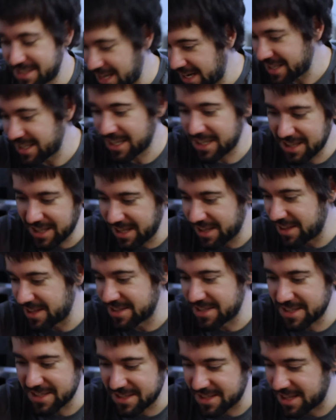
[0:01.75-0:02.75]
Technically
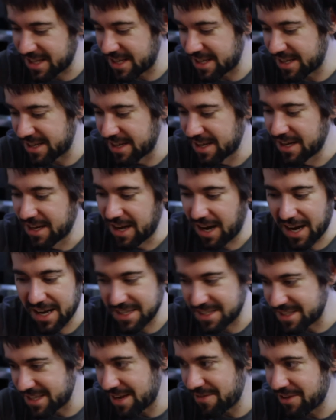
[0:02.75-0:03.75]
this is the
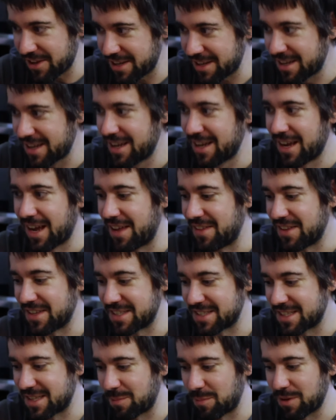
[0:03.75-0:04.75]
i7 and
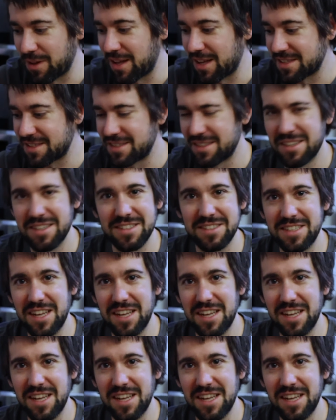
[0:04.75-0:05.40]
this is the Plus.